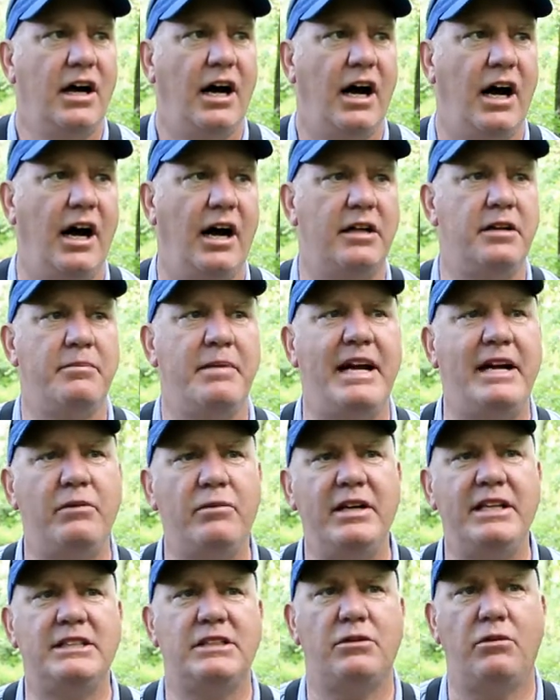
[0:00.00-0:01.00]
Uh, the main
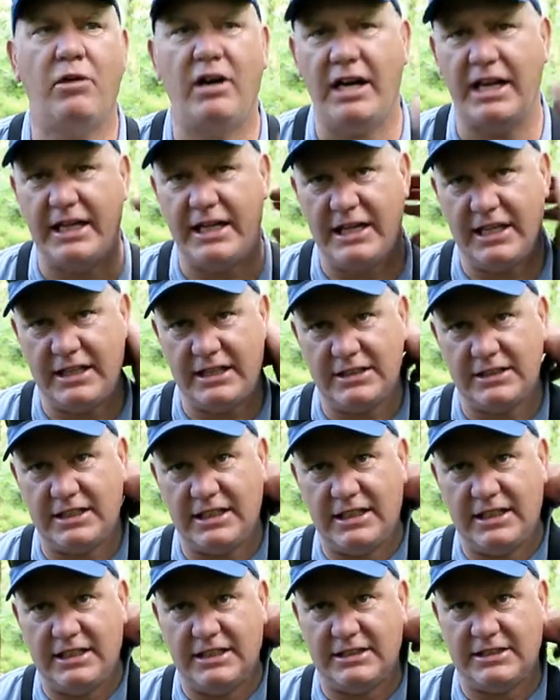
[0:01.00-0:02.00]
reason why it is,
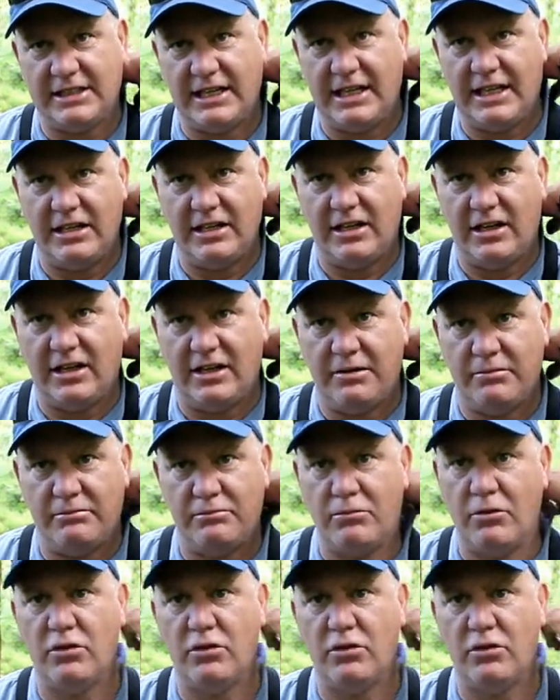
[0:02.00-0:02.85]
is that um,